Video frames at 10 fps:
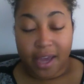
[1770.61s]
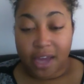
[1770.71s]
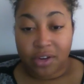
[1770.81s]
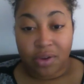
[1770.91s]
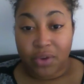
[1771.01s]
and
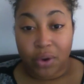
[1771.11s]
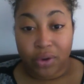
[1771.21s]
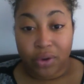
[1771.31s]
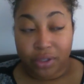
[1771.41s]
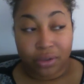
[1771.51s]
you have no
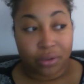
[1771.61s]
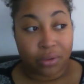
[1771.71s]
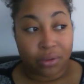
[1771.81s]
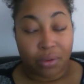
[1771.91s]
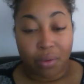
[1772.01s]

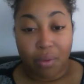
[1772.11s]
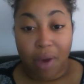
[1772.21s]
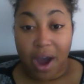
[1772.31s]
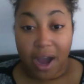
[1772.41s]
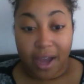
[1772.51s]
clue
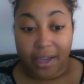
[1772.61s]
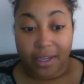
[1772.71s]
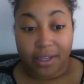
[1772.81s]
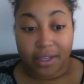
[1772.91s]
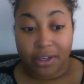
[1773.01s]

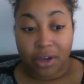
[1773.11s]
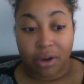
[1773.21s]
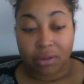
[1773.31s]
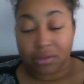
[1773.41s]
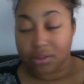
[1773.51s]
why, you
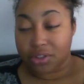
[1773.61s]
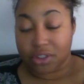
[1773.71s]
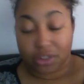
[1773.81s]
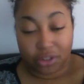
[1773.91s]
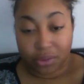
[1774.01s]
know, you
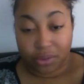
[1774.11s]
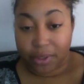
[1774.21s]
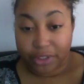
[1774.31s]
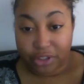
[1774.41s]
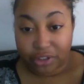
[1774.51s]
just do
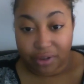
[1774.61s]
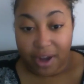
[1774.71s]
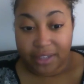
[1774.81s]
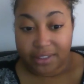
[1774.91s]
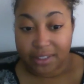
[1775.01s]
as you're
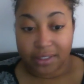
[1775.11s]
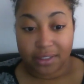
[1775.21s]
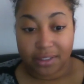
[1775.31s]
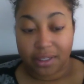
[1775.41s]
directed.